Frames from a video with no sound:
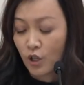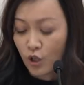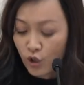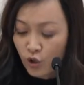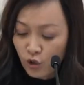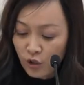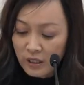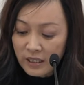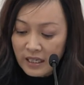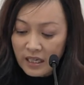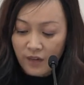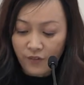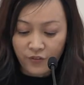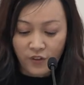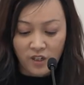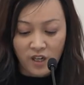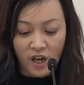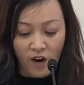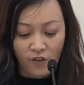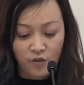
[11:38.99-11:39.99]
could leave
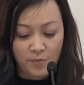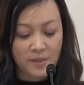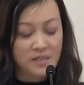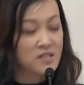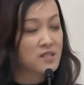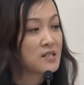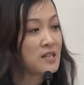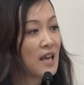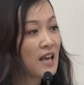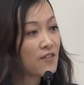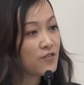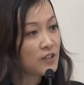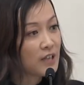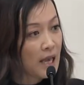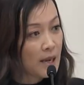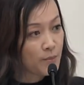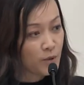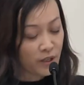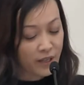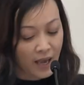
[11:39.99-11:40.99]
the government slave
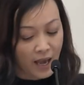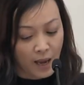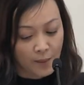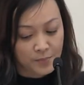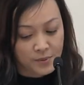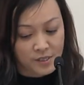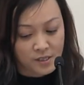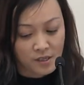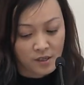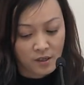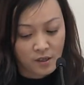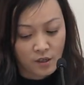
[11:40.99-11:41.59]
labor camps,